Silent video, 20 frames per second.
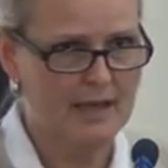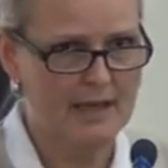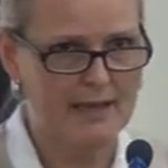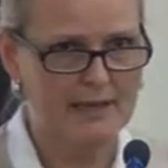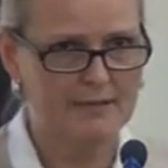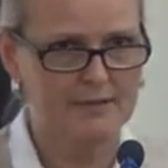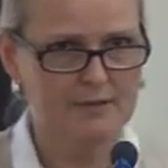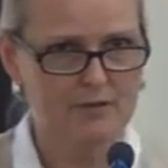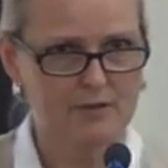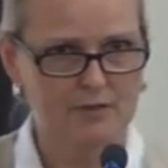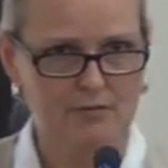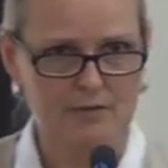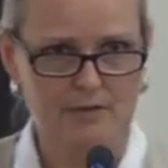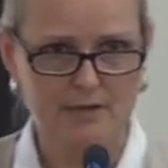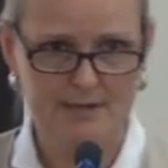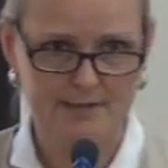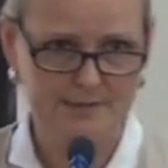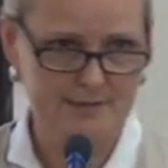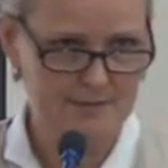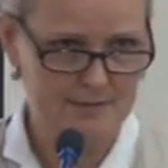and the
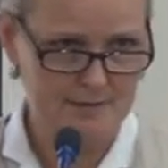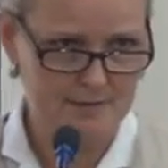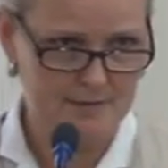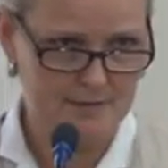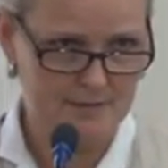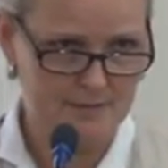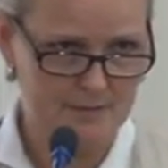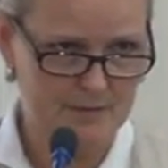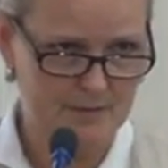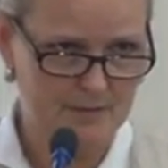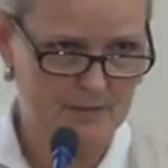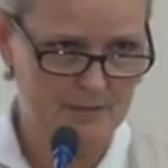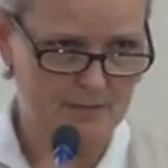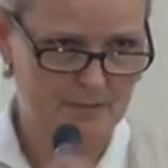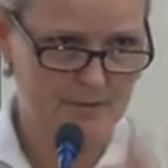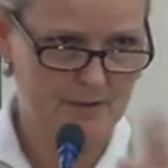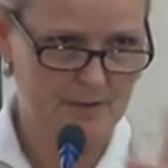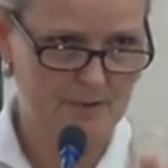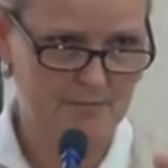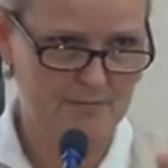UN has to send in
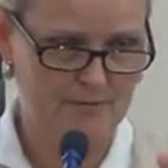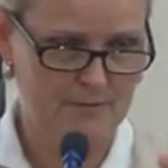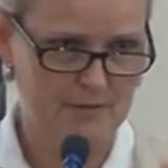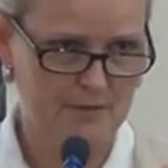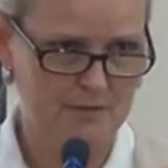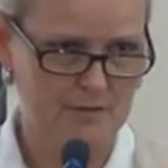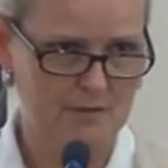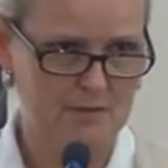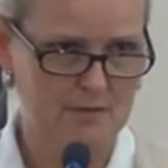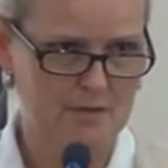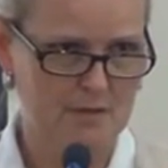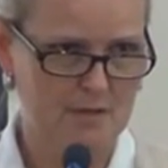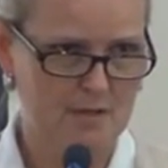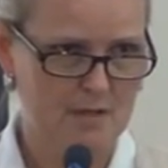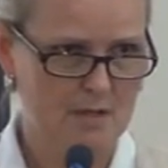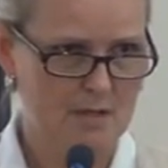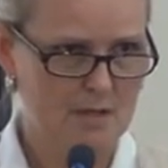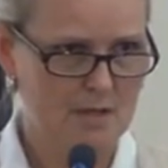peacekeeping operations.